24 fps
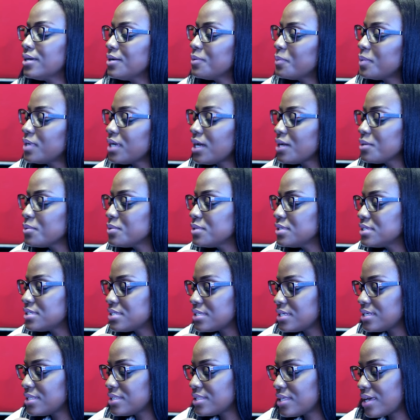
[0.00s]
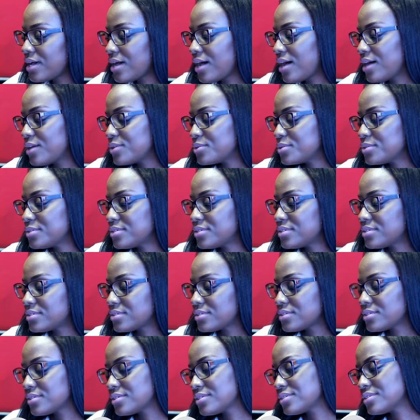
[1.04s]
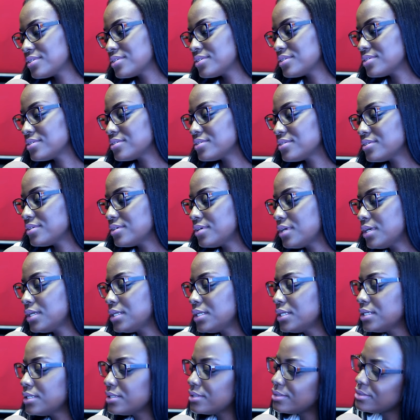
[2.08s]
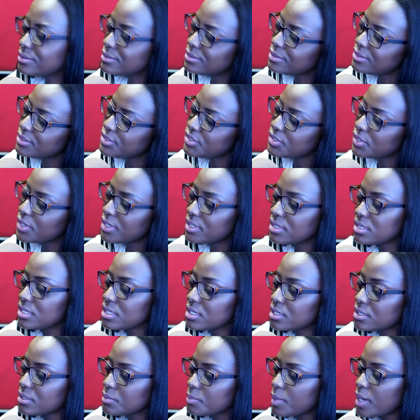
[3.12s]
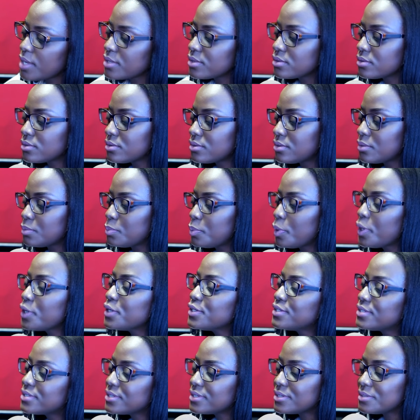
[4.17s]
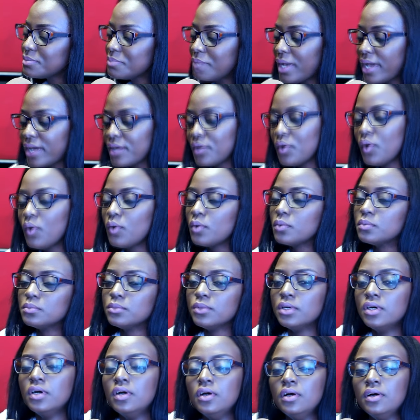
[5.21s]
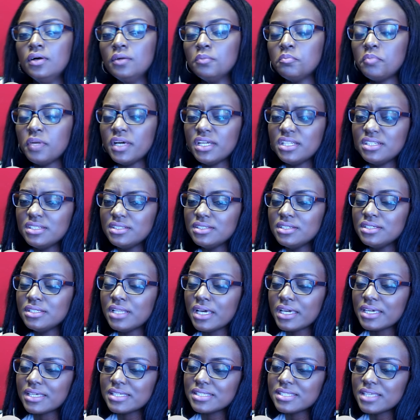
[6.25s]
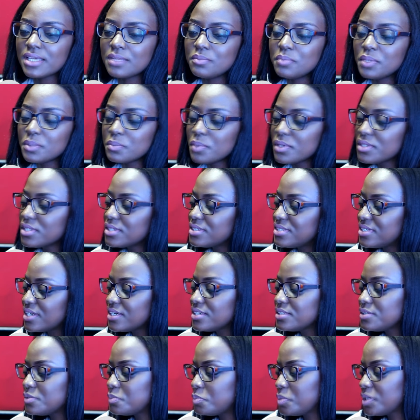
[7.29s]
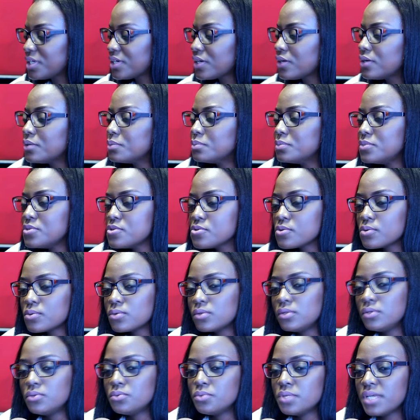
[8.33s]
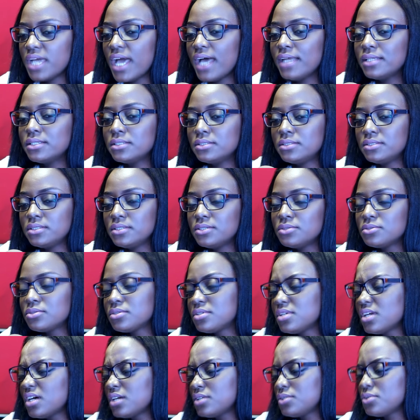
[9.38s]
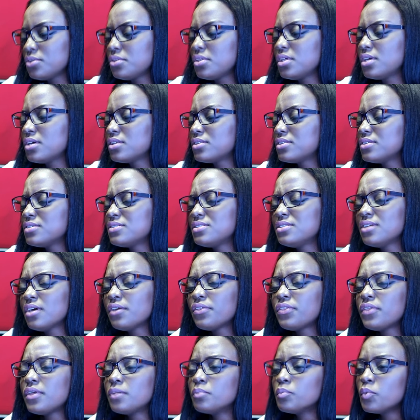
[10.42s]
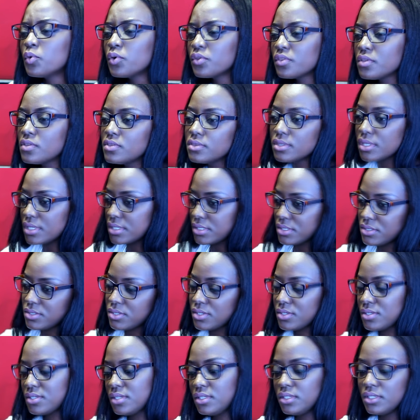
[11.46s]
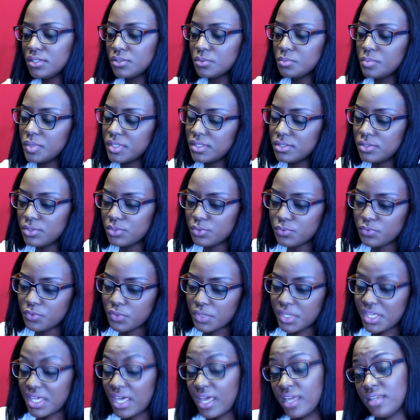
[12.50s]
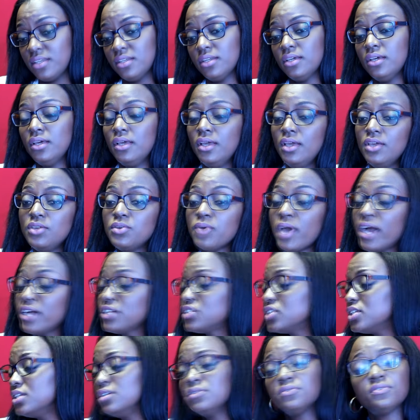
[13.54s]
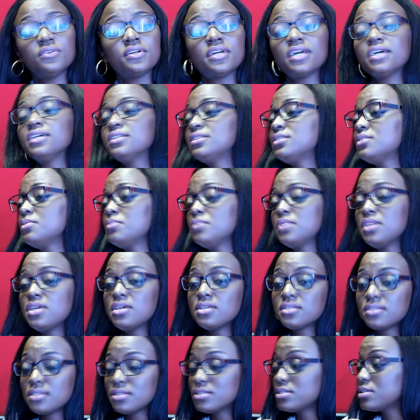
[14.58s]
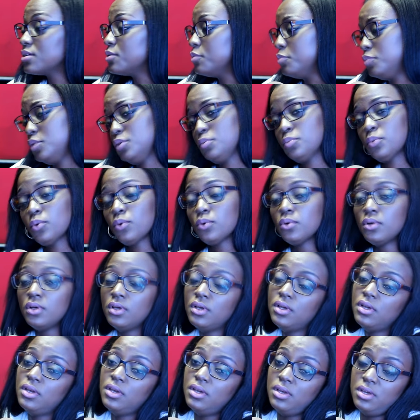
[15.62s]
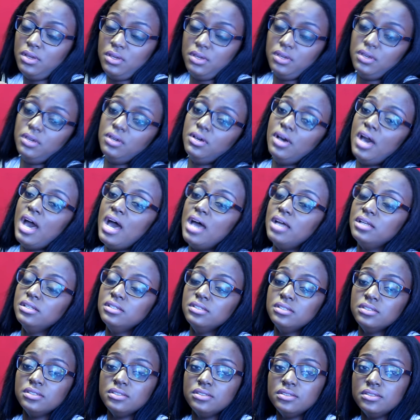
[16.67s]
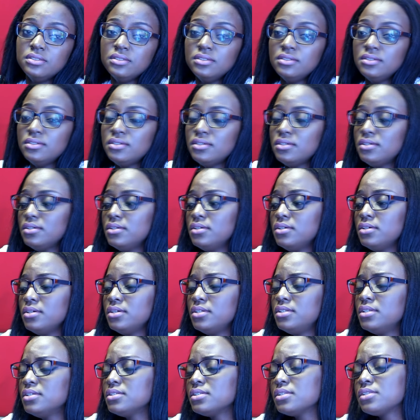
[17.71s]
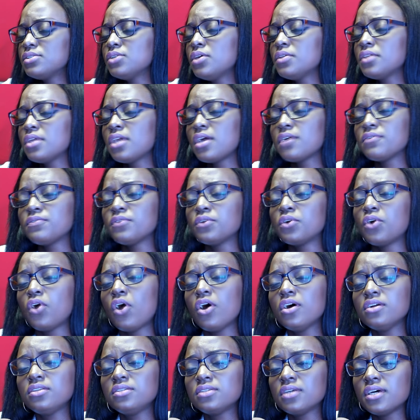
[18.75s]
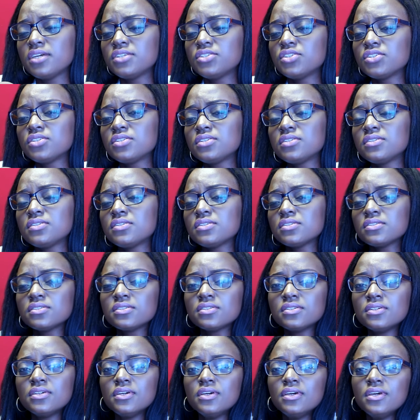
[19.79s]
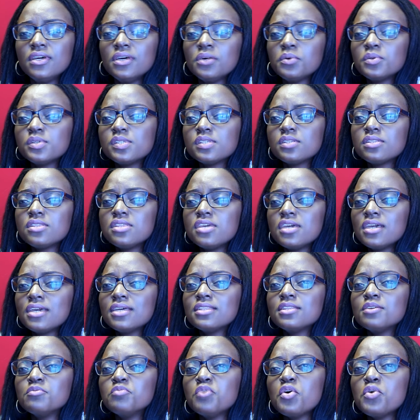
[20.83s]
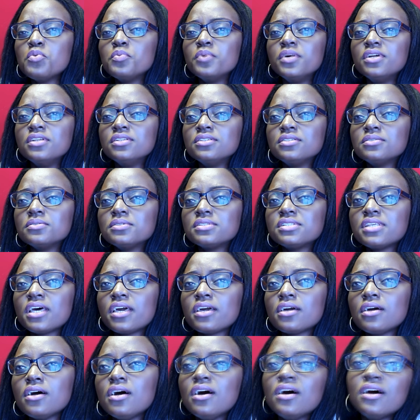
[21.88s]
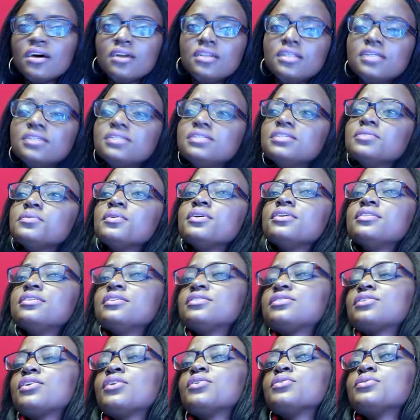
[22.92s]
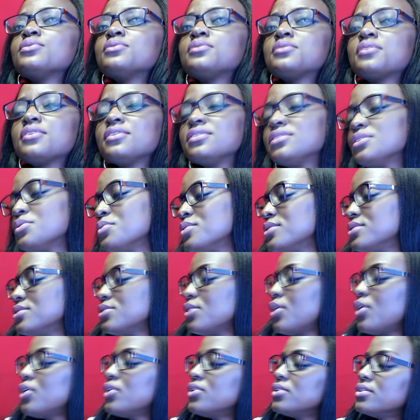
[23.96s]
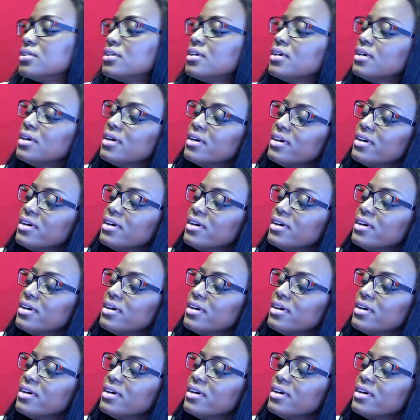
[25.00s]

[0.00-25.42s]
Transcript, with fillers: when I was in the house, I didn't, you know, I'd think about the person back home, mm. but like I said, Big Brother does become your reality. Mm-hmm. You start to think there's nothing more than this, just mm-hmm. a mm. little bit. You forget. You actually forget some things and some people. And it didn't, it's not that I forgot. I just it was a thing in the moment. It was like, oh, let's see where this goes, because mm-hmm. it was mm-hmm. all